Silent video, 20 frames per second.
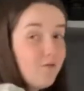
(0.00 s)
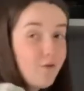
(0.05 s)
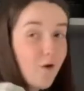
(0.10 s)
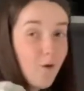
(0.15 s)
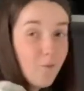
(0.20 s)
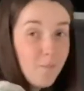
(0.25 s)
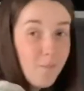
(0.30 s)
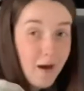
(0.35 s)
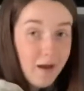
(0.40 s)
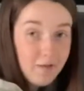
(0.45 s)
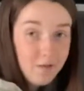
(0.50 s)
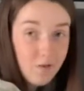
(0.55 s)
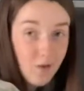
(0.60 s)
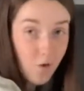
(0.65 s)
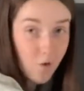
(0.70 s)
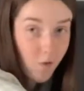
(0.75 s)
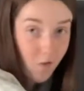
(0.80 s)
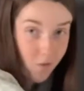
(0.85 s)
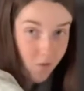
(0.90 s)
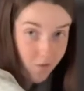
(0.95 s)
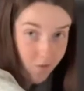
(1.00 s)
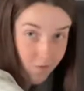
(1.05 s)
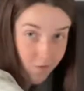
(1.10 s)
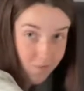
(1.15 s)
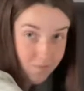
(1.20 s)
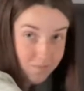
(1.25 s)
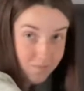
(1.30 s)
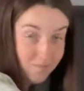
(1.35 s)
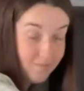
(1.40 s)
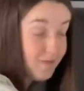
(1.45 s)
of my door.
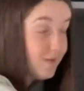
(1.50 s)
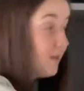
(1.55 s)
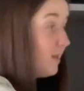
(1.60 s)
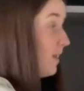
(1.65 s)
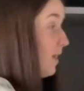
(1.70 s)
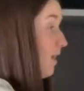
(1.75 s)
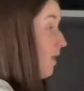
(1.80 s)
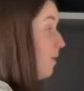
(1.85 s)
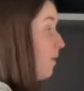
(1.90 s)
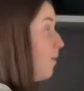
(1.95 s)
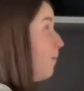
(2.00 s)
The